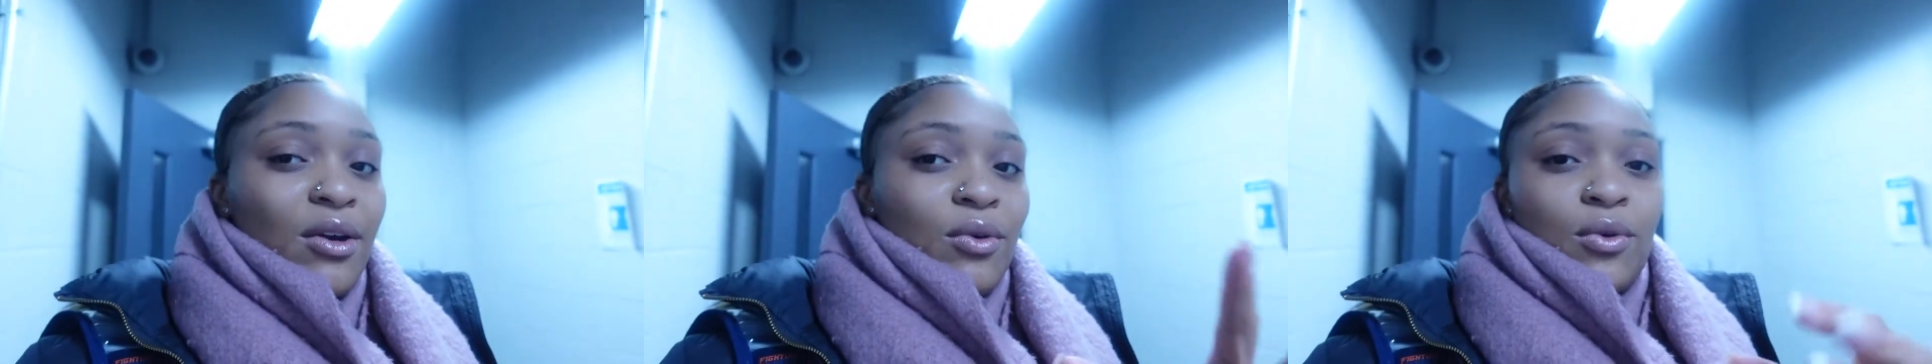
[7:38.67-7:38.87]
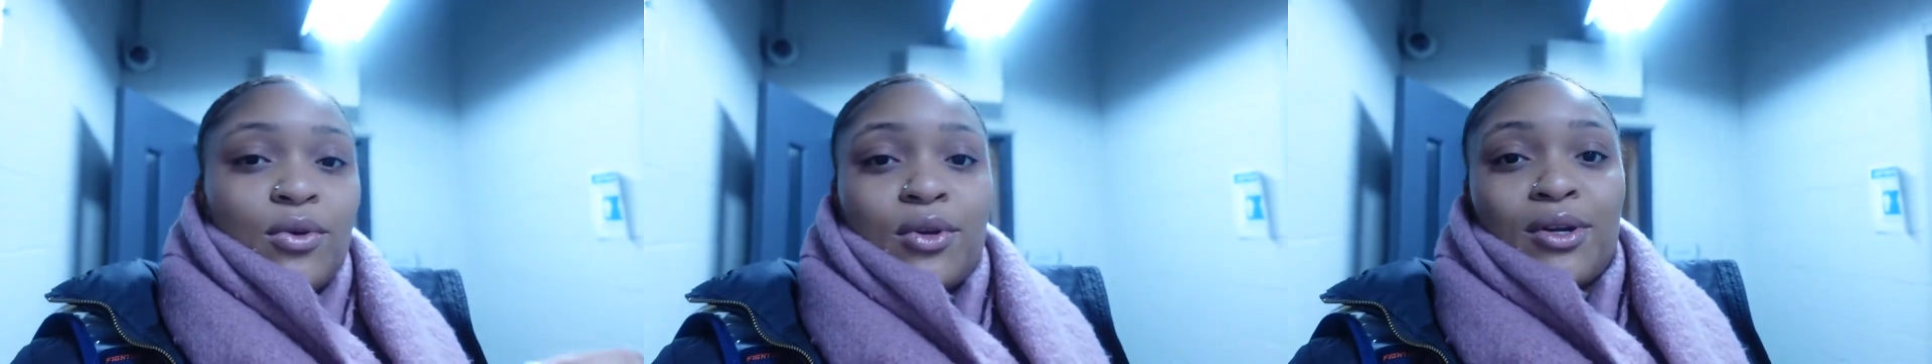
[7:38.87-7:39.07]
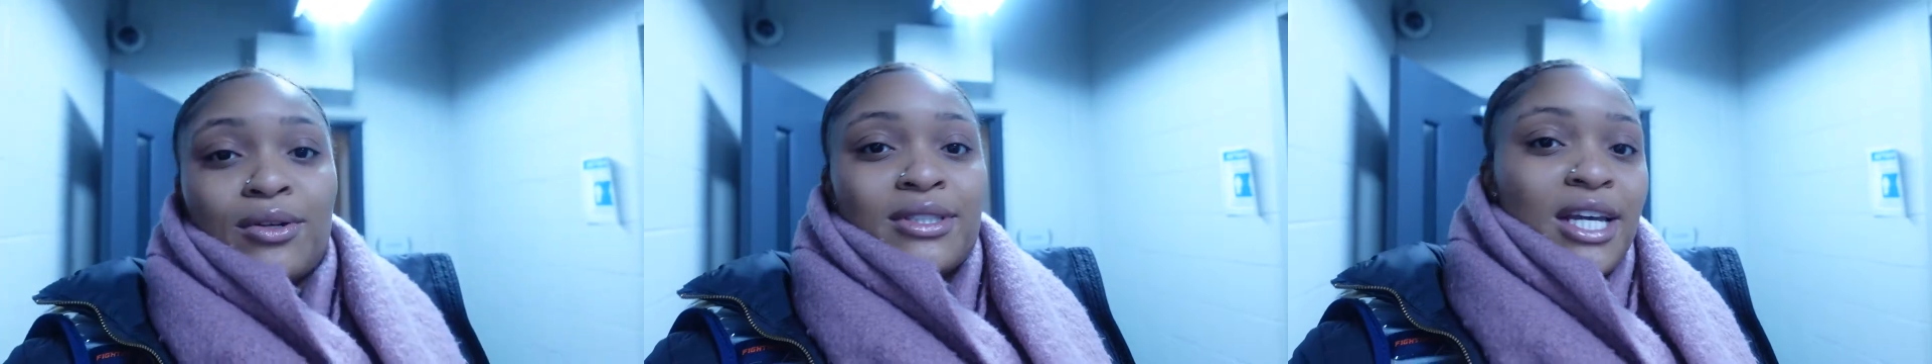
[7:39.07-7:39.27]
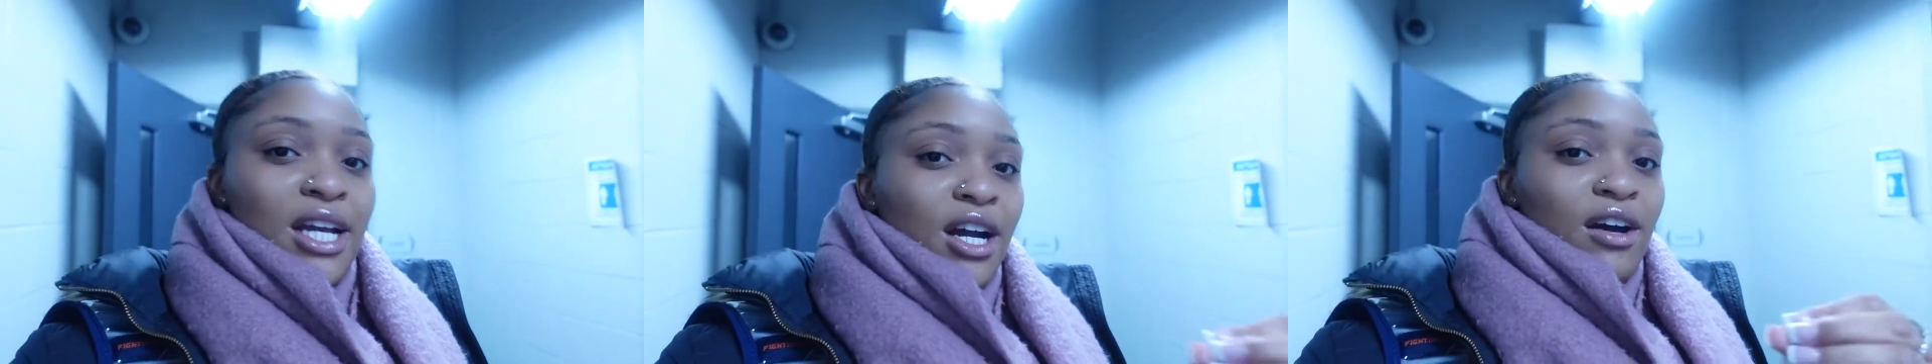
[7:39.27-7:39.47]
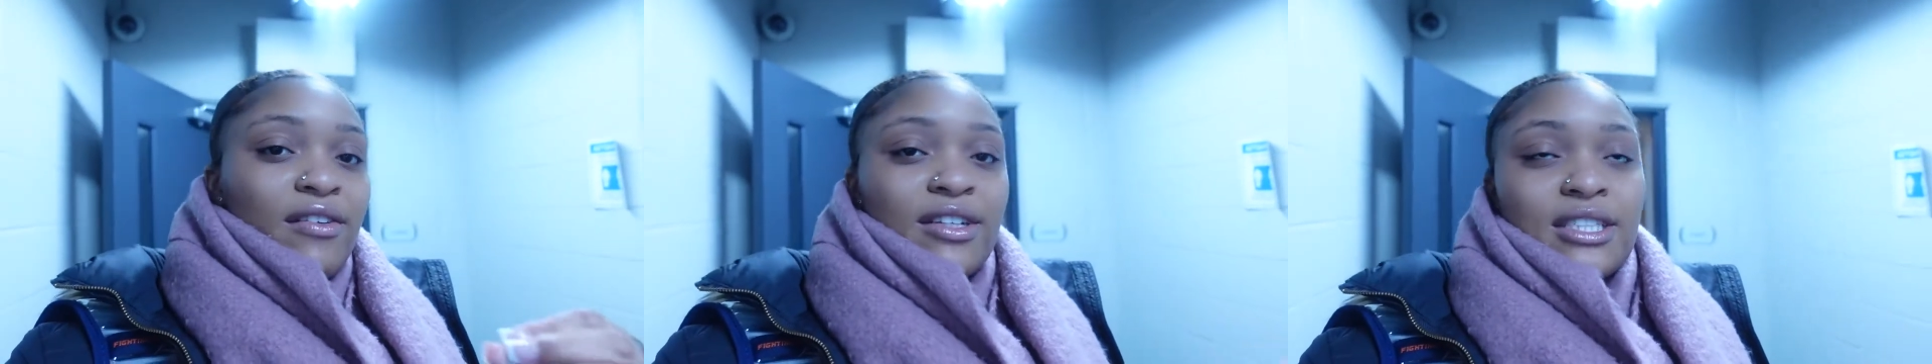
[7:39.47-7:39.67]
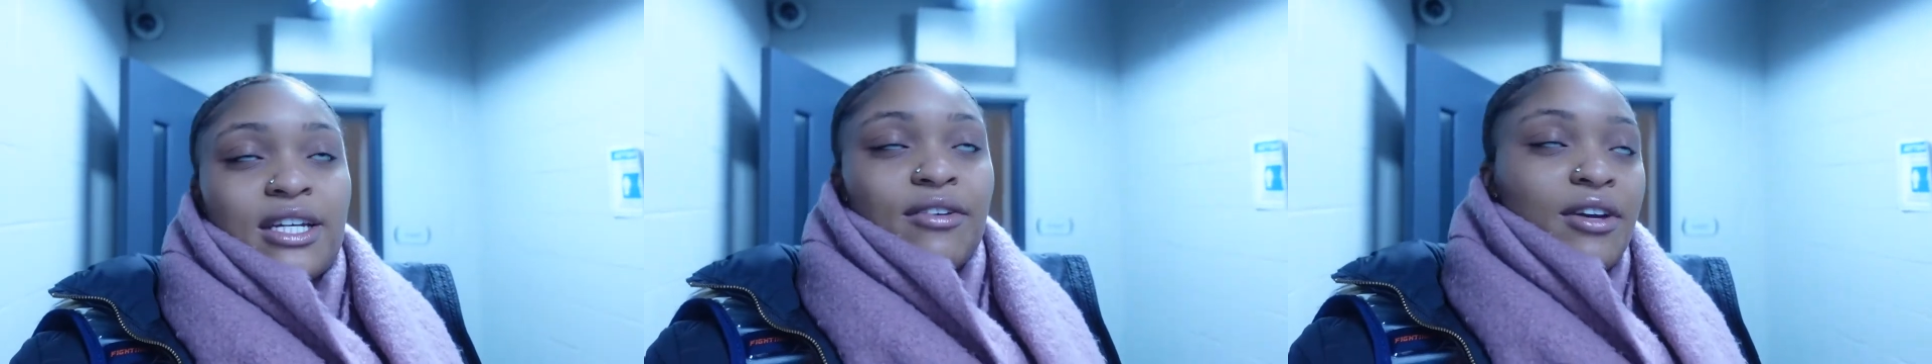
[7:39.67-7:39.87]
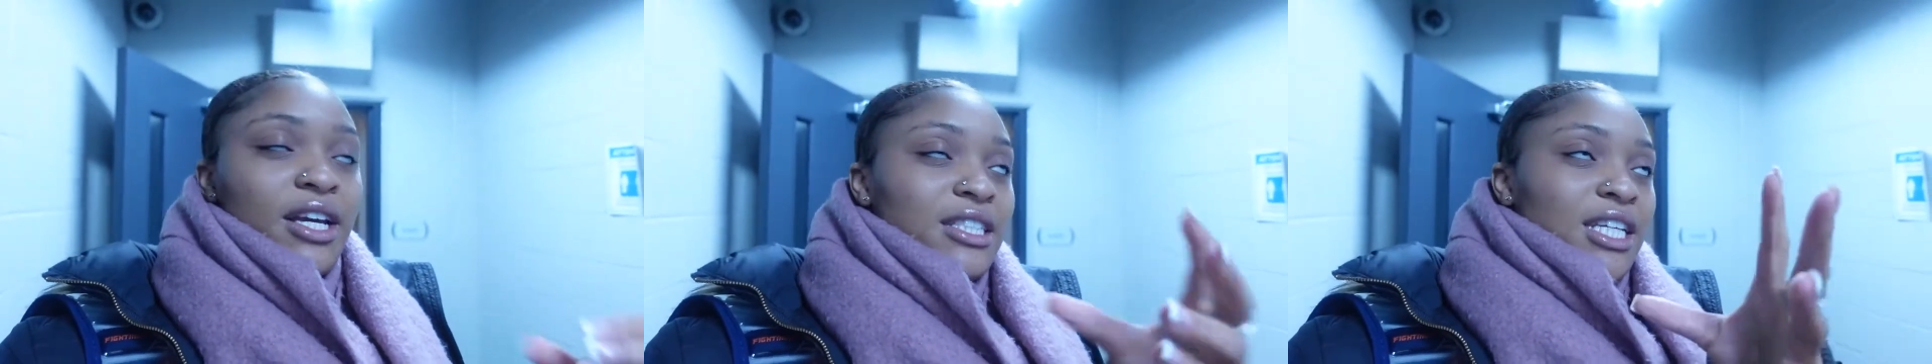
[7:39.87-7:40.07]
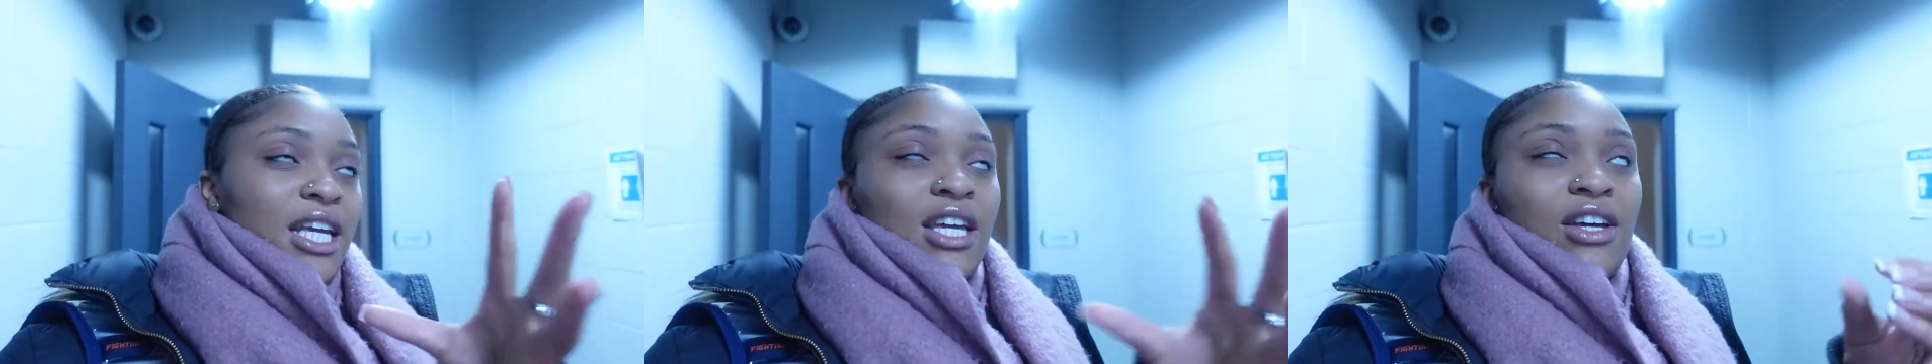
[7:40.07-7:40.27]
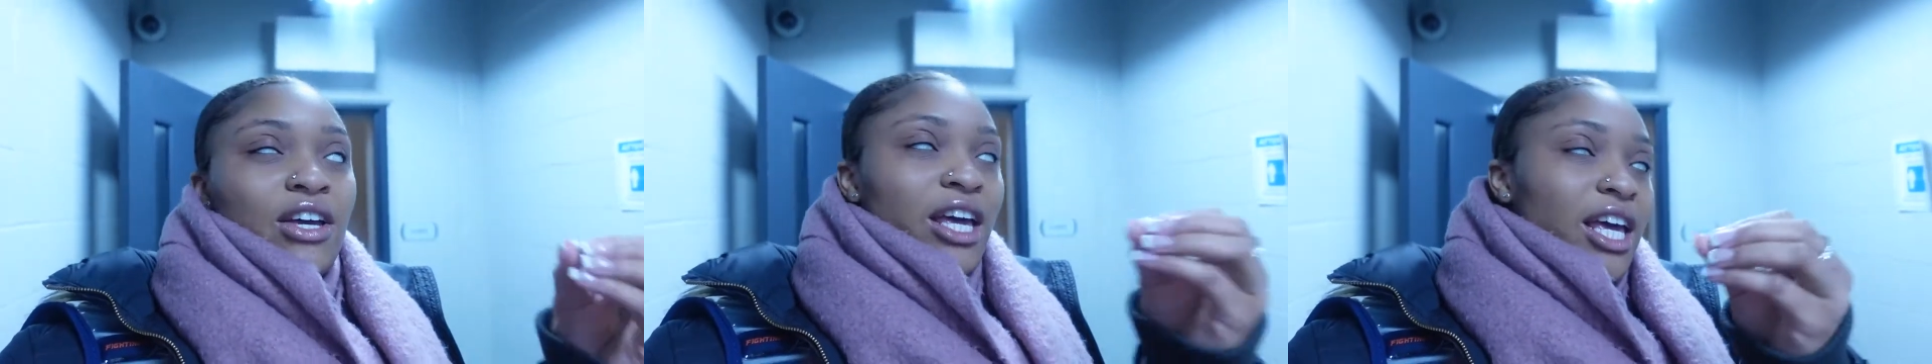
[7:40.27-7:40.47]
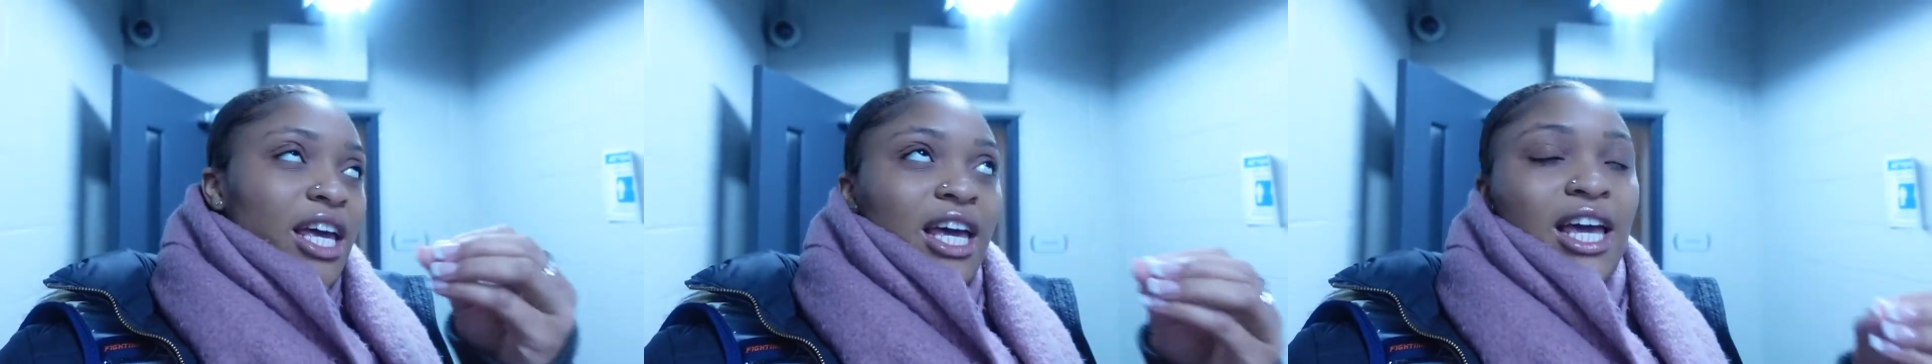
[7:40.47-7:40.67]
oh, you don't take COVID serious, and
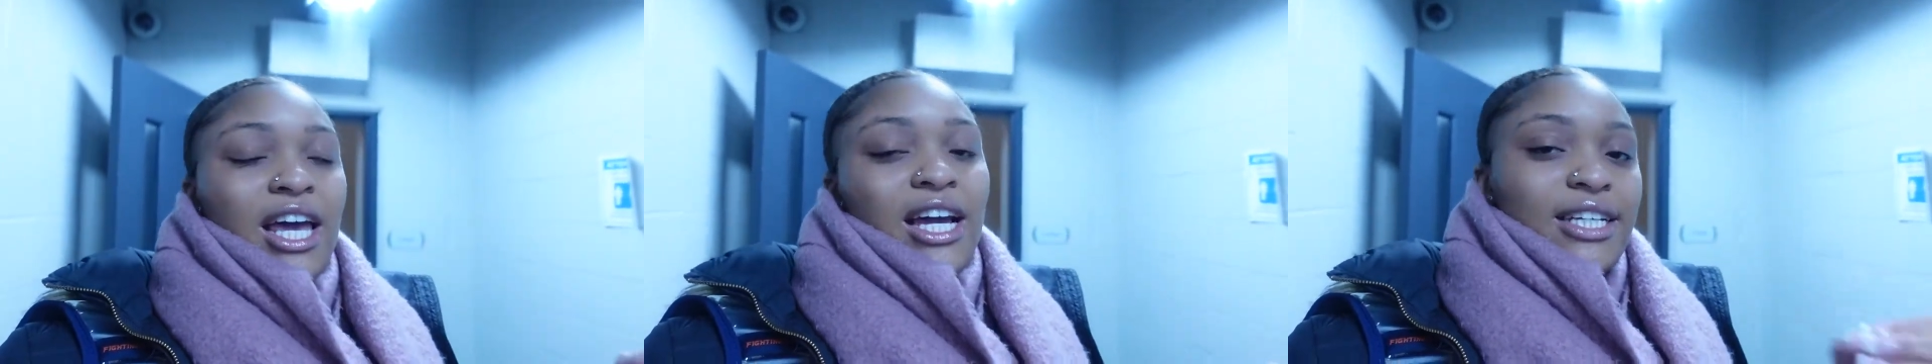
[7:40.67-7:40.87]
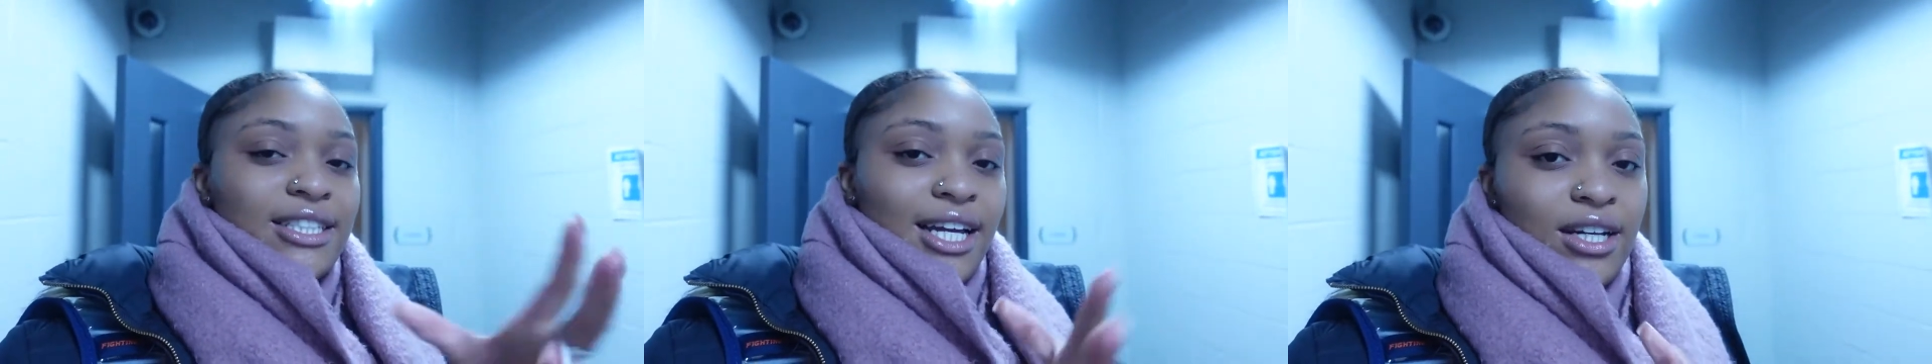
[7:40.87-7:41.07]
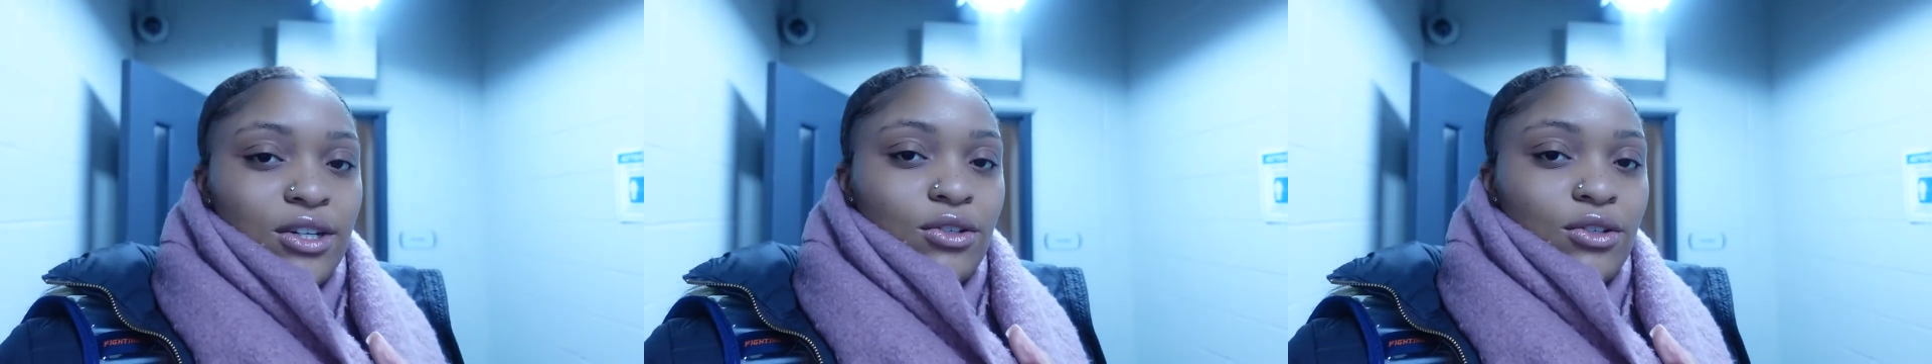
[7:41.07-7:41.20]
yeah, because I